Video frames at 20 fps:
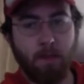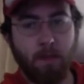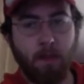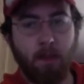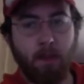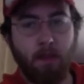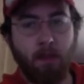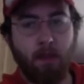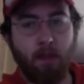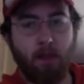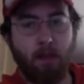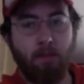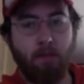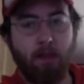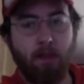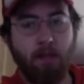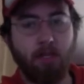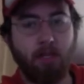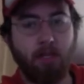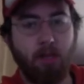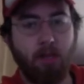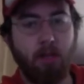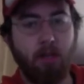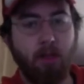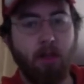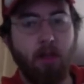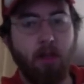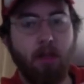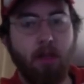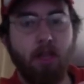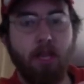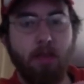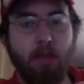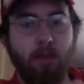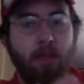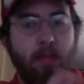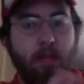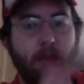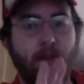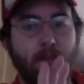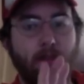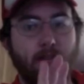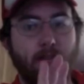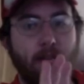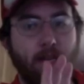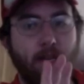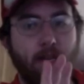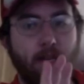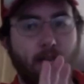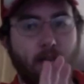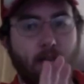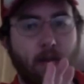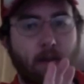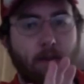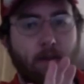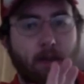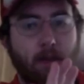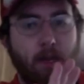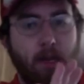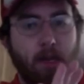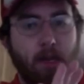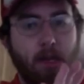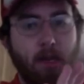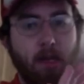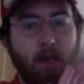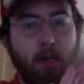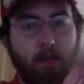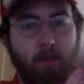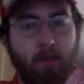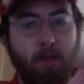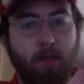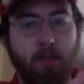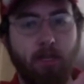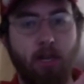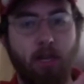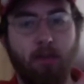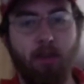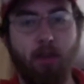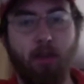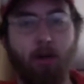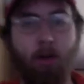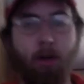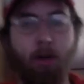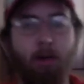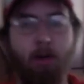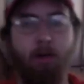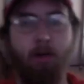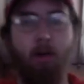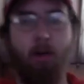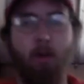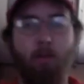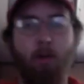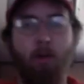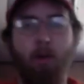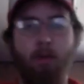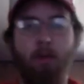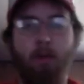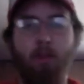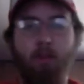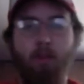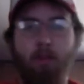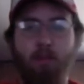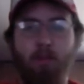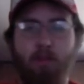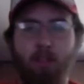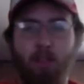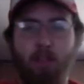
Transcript: Animation, the way the characters acted, the comedy, they managed to take away the calling Pokemon from the games,